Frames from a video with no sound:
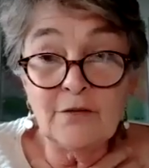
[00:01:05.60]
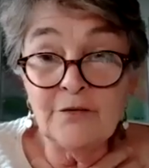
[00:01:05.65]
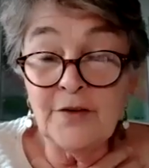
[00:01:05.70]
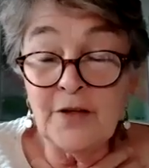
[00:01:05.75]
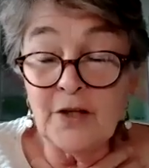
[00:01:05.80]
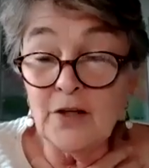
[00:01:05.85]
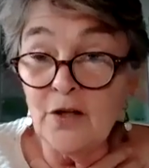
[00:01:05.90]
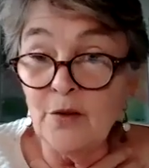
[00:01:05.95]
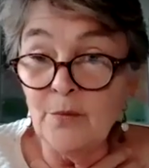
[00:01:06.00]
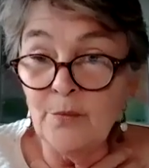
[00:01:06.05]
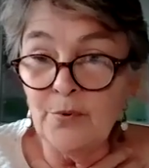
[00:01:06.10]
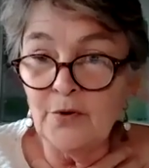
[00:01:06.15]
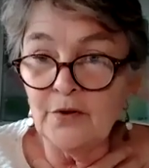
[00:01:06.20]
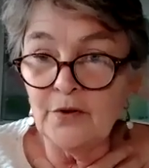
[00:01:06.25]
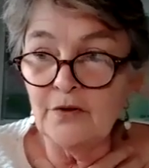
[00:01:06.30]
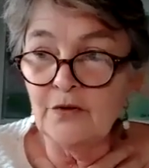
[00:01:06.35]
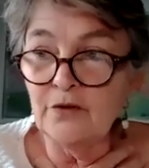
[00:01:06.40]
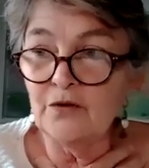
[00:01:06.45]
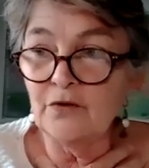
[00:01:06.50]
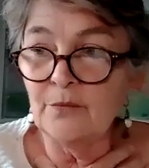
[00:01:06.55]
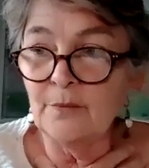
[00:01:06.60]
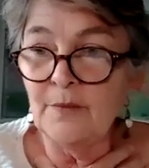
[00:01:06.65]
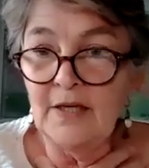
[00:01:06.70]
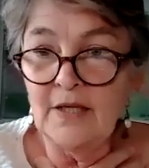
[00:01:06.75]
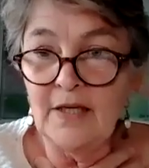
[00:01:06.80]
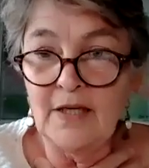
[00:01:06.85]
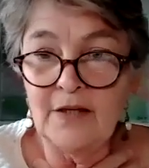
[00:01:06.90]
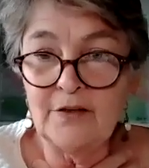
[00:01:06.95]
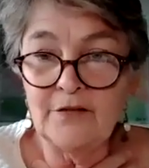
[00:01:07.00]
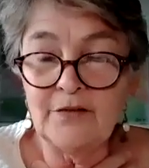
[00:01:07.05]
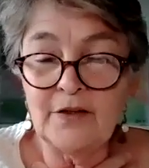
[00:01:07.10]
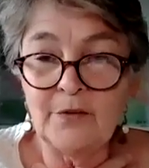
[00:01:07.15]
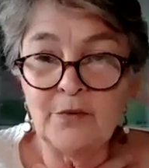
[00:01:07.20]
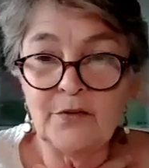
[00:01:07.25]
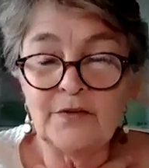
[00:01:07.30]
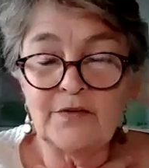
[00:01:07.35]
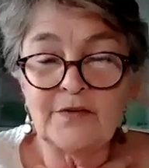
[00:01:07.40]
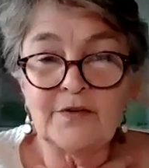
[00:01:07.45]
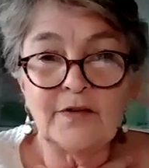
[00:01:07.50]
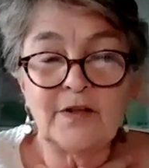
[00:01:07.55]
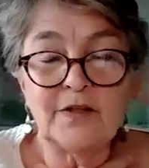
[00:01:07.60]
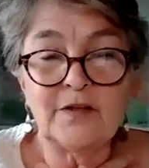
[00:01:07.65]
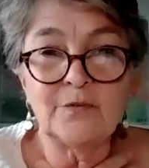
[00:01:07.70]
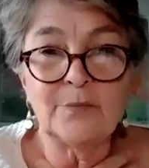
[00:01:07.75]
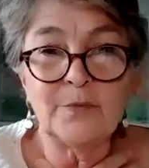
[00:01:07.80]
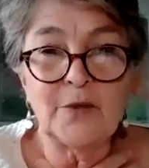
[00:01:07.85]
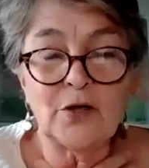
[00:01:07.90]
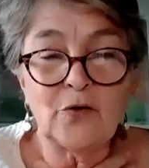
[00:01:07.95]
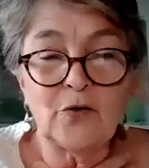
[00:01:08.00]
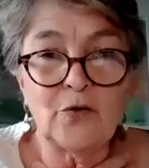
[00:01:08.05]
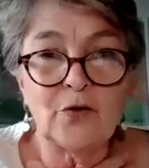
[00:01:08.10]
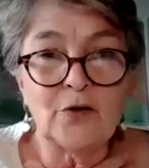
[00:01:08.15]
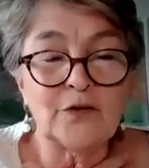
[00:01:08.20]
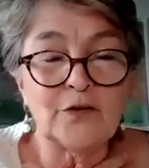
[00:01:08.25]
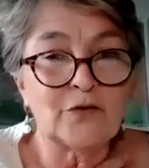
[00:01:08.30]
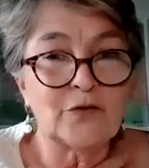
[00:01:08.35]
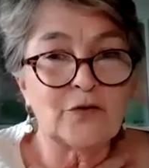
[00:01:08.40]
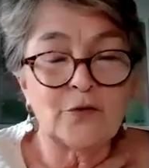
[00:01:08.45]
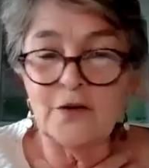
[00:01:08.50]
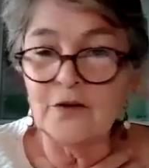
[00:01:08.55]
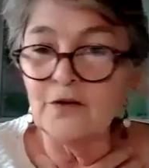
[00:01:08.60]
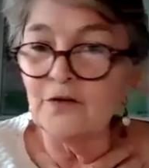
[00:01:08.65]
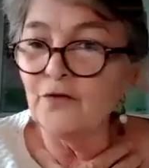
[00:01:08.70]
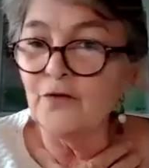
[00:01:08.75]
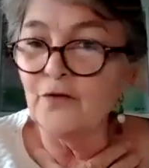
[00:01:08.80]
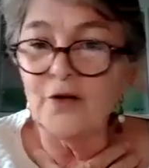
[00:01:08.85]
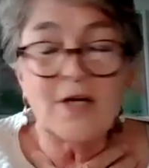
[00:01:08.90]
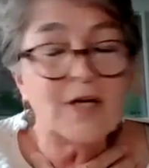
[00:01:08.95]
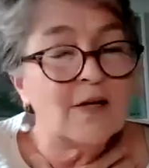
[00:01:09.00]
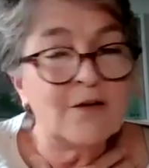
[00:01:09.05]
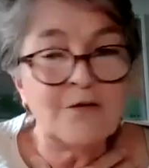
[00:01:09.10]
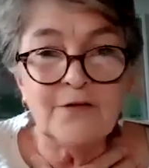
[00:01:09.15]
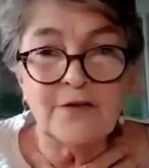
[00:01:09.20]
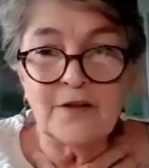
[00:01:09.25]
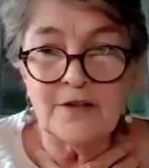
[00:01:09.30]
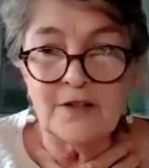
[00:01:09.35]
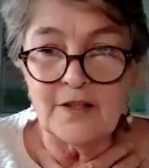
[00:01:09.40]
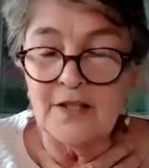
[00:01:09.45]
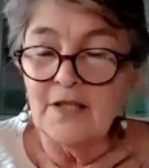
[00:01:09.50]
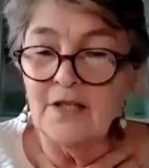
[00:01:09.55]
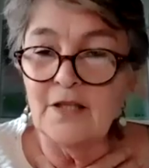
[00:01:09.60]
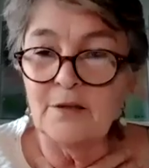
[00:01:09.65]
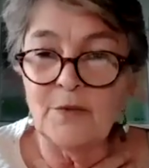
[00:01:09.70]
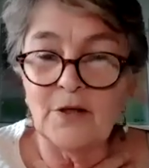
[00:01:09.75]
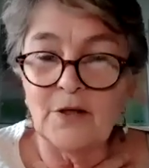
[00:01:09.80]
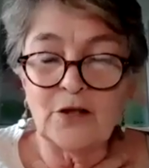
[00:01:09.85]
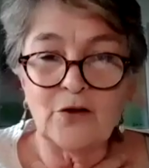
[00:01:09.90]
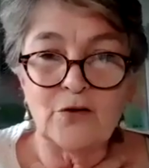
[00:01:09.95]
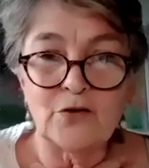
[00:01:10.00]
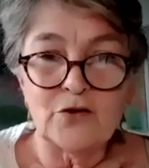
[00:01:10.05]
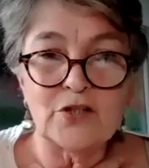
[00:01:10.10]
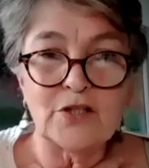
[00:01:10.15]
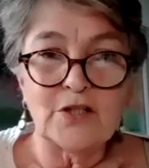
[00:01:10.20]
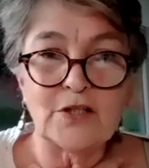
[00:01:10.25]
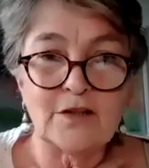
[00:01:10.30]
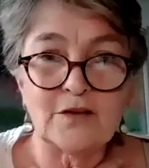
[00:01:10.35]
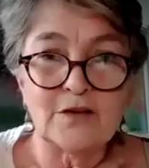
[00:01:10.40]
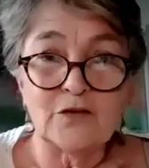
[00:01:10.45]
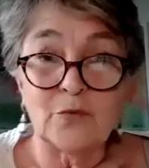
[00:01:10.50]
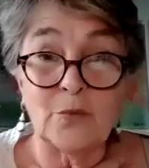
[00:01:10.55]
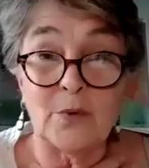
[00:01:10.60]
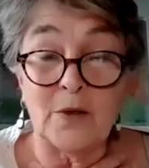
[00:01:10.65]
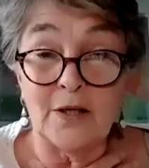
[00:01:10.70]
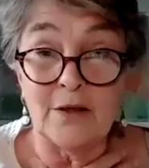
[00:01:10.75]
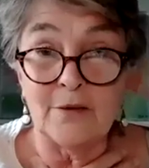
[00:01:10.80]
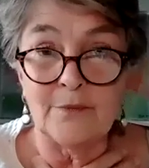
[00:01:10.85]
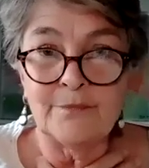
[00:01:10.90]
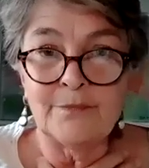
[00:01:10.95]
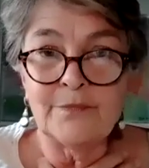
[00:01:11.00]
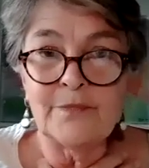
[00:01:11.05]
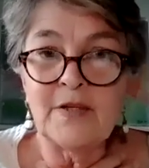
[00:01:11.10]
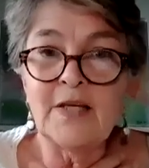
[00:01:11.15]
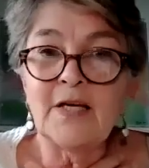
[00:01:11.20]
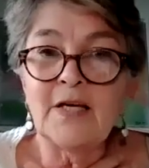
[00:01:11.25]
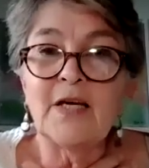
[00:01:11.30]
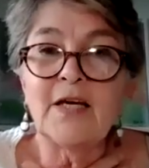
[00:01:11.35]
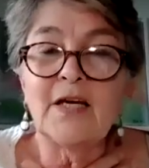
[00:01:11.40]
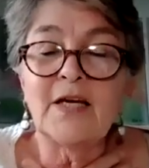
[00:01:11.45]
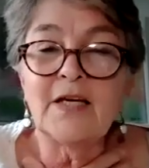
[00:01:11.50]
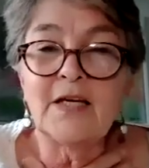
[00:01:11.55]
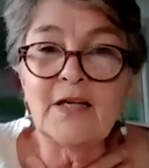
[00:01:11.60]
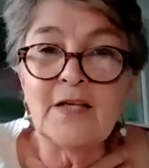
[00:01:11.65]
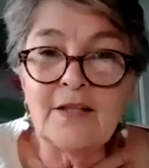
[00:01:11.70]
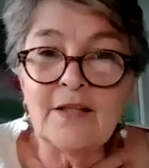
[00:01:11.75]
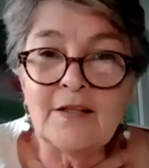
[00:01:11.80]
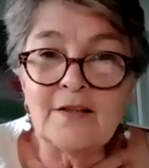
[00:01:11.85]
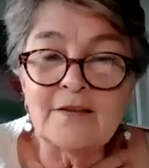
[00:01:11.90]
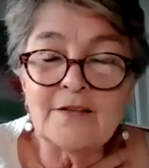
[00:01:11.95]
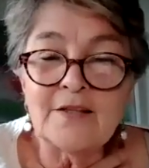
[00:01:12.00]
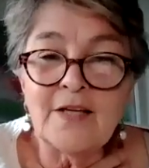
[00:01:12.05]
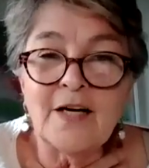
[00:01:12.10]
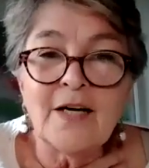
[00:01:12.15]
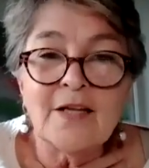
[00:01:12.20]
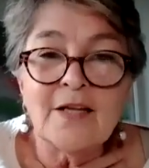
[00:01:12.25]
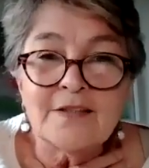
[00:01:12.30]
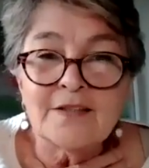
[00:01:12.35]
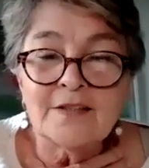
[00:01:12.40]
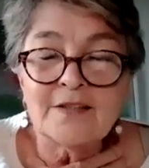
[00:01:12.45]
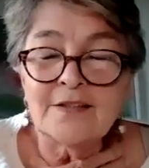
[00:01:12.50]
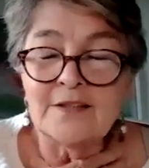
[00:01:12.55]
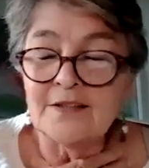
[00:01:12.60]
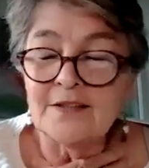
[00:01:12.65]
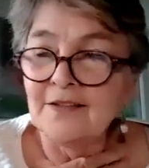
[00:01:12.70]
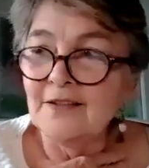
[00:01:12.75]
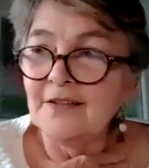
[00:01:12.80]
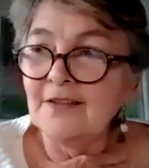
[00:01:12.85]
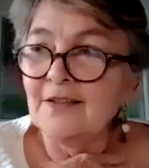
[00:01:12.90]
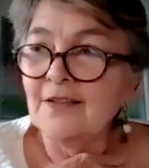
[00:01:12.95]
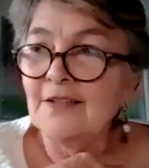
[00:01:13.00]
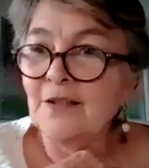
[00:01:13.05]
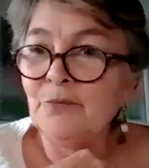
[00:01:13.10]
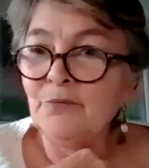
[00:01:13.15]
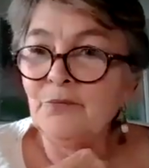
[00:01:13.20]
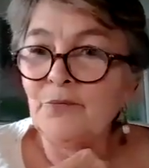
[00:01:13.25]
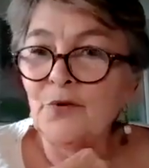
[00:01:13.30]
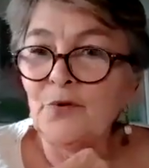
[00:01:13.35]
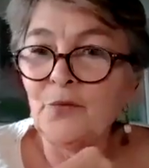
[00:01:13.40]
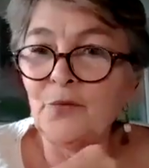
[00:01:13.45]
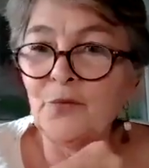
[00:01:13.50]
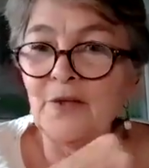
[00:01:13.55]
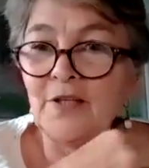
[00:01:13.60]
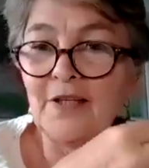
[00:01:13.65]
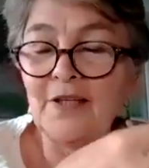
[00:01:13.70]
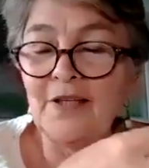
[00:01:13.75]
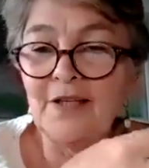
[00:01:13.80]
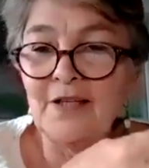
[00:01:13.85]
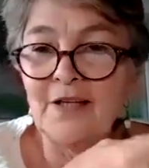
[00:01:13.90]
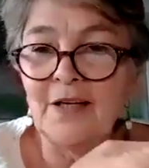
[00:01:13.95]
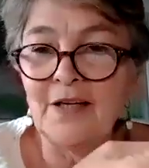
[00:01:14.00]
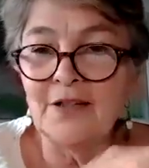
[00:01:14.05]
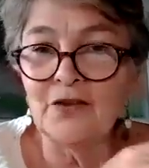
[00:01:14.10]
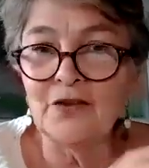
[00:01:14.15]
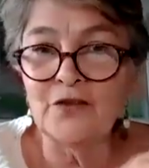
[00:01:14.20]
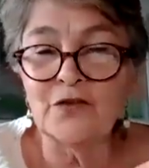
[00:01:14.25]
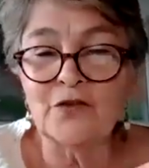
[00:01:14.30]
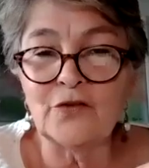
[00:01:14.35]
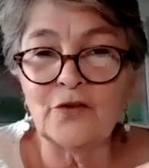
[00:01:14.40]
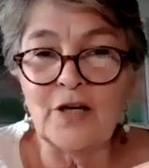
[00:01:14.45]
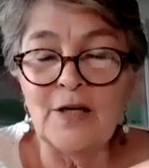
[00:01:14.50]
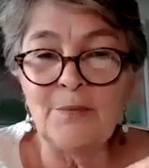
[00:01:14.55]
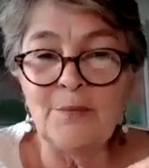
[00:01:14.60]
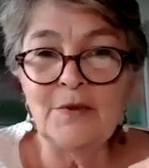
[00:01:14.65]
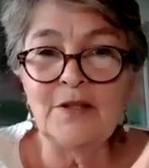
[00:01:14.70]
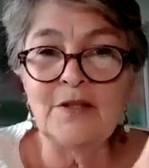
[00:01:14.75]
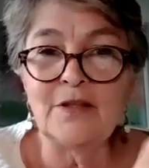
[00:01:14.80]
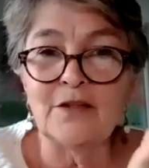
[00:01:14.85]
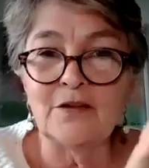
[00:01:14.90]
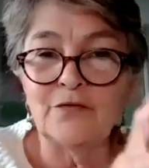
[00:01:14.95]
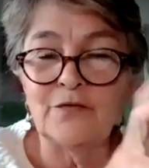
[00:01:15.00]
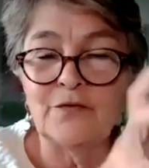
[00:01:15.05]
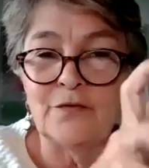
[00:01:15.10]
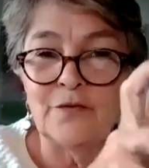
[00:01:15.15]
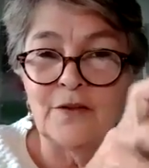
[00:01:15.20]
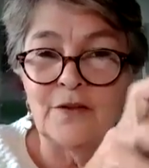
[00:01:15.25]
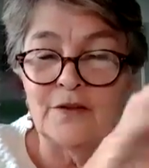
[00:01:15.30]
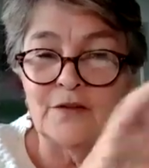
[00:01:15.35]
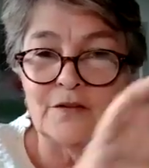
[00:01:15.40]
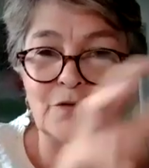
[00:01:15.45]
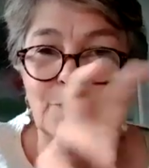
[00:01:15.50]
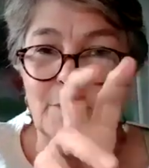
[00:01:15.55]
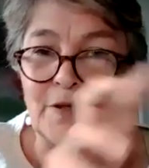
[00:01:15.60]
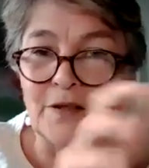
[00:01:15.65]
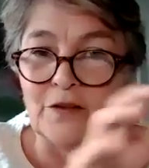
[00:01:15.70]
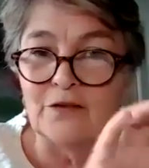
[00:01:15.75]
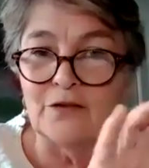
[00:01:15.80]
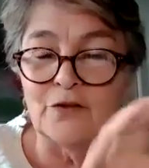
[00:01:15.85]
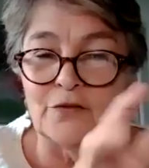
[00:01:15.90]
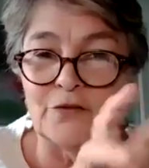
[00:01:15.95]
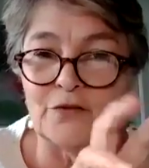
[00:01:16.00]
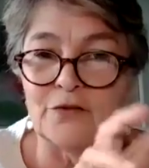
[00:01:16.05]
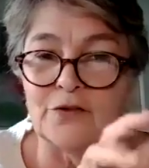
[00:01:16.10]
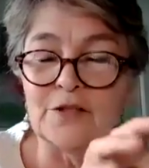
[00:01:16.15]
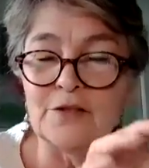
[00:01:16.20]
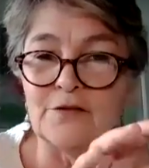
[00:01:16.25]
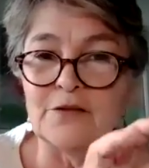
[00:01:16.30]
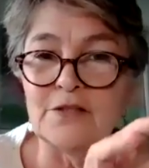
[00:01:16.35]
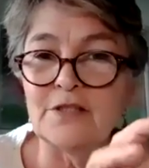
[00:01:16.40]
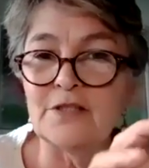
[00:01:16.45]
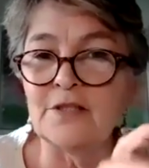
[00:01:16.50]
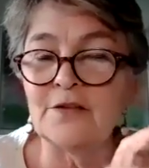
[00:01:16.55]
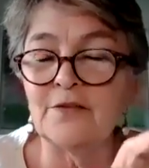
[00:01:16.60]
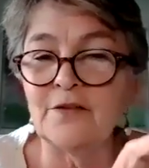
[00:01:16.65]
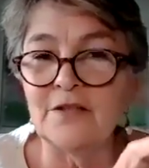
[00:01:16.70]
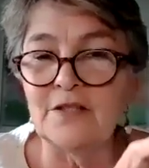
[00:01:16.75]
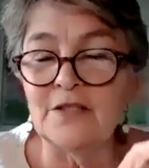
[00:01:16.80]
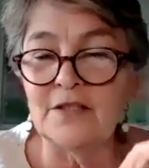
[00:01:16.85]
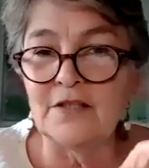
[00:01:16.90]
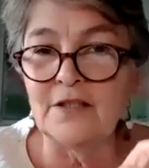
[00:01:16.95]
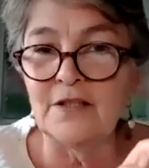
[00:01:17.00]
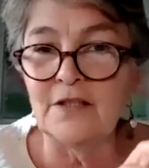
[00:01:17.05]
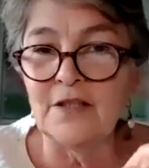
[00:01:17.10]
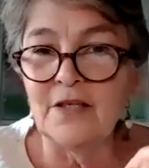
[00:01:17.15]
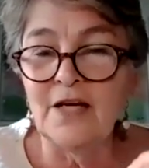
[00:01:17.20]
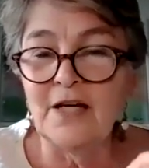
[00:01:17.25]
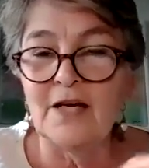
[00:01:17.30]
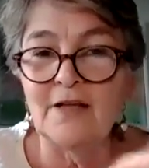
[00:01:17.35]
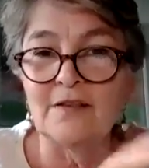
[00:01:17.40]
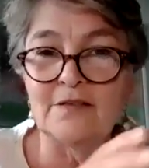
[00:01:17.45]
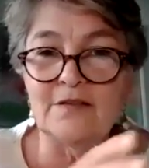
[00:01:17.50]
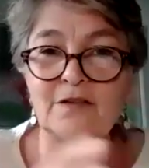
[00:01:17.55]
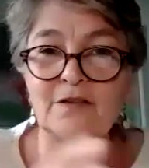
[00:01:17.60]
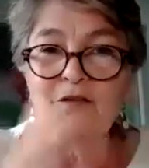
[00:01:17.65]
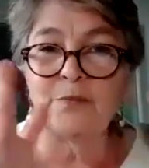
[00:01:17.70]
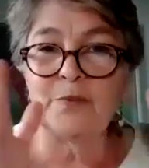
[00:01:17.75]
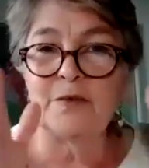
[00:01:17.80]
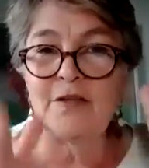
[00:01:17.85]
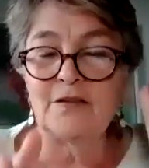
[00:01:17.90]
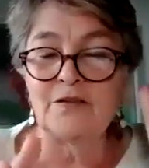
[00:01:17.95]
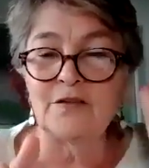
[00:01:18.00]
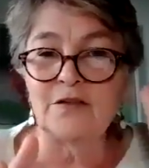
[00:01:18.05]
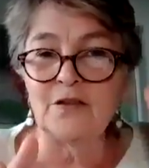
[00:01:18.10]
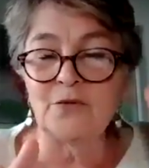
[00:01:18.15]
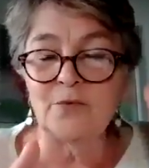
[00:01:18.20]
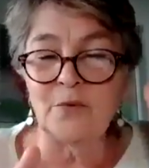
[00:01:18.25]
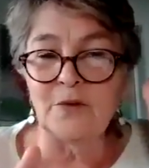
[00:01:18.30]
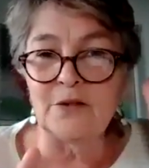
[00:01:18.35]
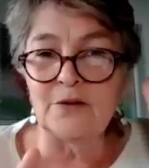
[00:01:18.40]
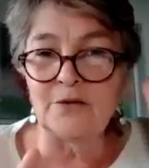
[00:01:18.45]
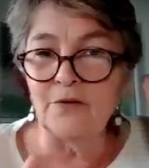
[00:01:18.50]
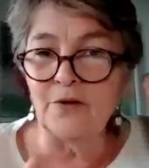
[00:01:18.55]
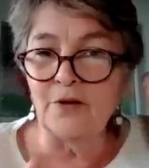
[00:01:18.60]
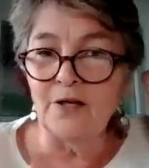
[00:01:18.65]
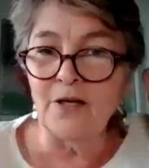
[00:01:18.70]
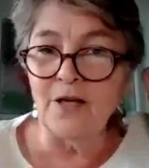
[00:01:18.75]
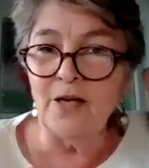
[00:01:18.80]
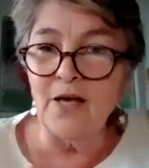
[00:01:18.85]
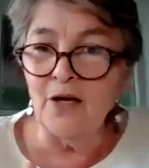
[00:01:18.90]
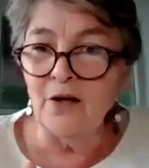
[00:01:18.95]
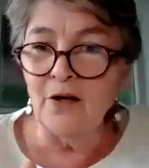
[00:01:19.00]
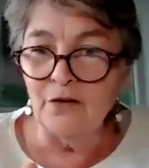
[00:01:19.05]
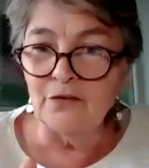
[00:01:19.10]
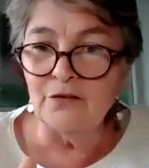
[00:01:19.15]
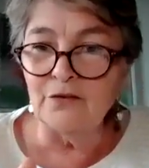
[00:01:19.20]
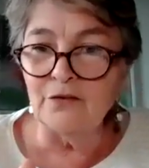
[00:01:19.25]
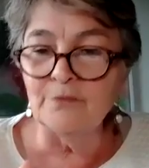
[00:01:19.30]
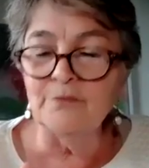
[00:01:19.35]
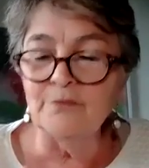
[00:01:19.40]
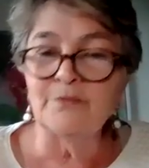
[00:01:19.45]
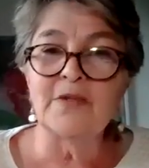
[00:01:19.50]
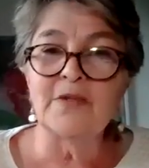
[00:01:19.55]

very important to my life. I would say it's my core source for everything in my coaching as well. In this article, we are describing the space of creativity as the space in between chaos,